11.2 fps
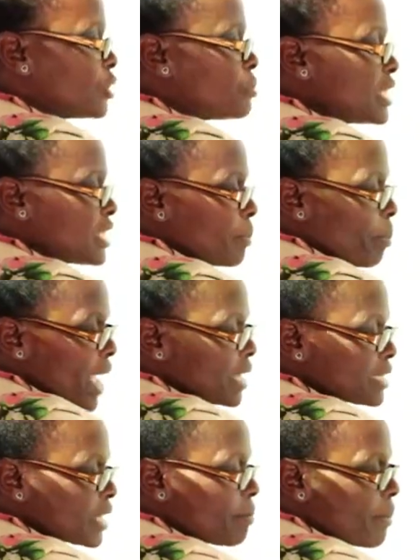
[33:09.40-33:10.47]
means the banks
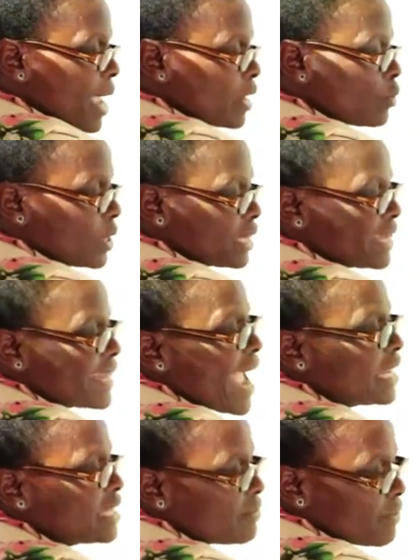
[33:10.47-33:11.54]
remain with
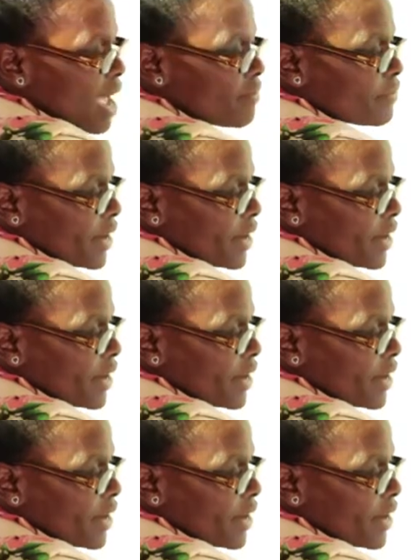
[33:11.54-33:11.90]
95